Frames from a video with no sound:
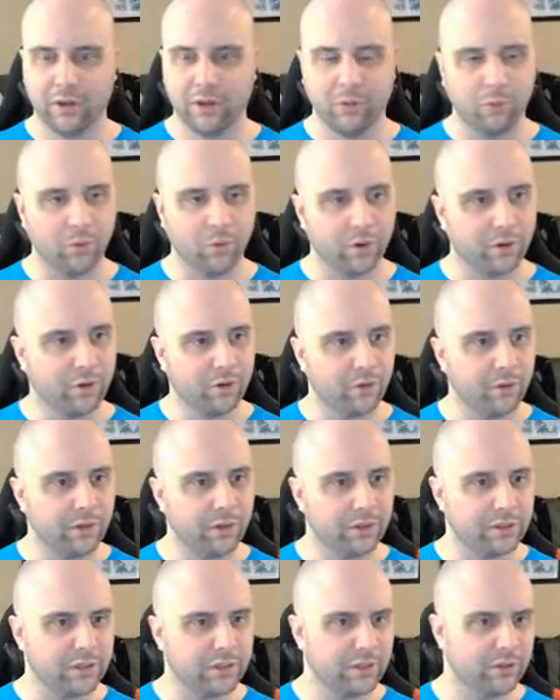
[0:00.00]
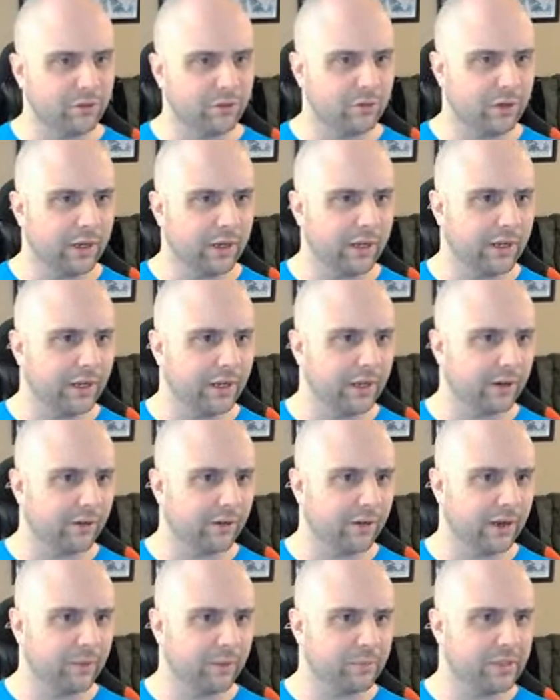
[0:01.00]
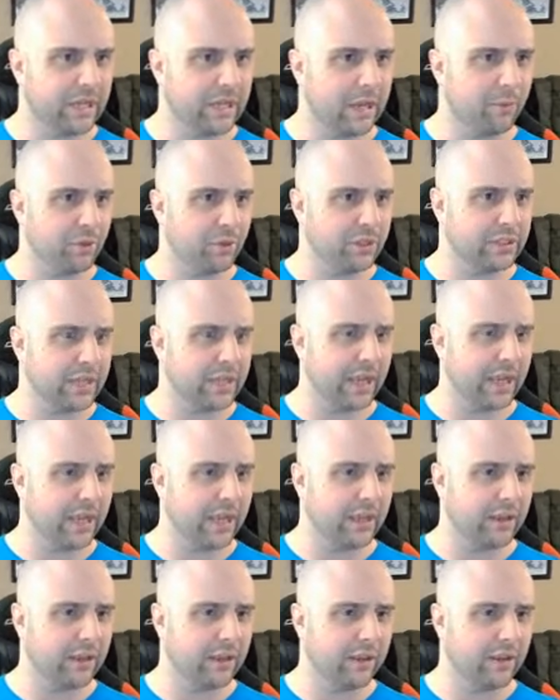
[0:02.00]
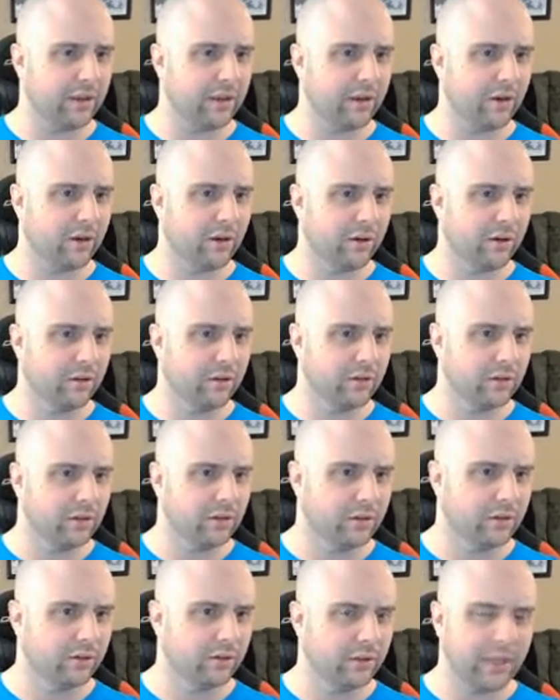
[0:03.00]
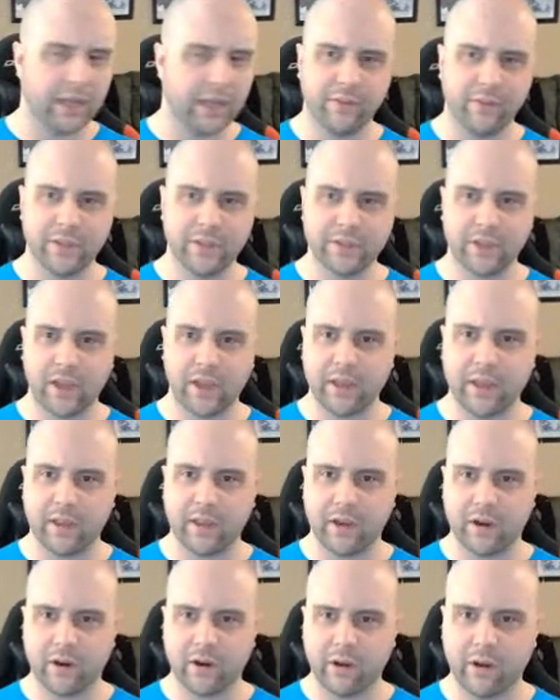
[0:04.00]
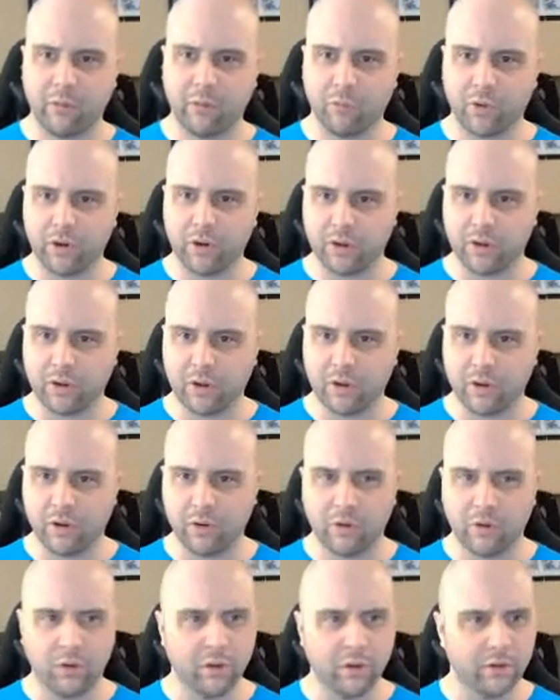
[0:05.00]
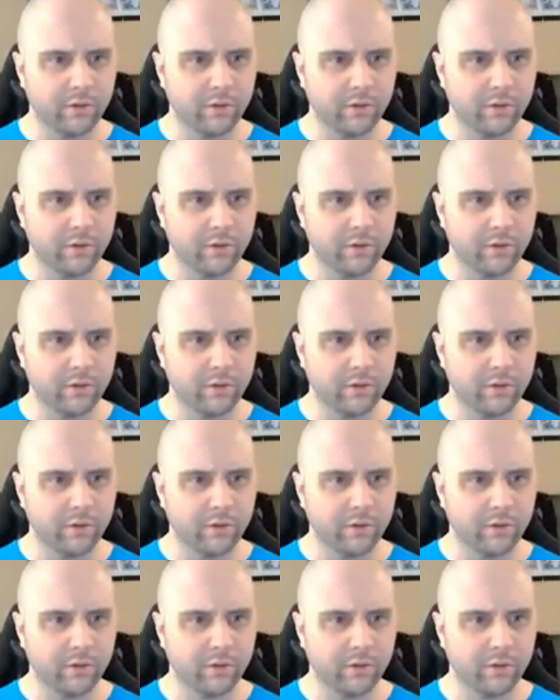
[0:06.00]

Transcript: We're going to grab table tag here. Yeah, this guy here, and we're going to go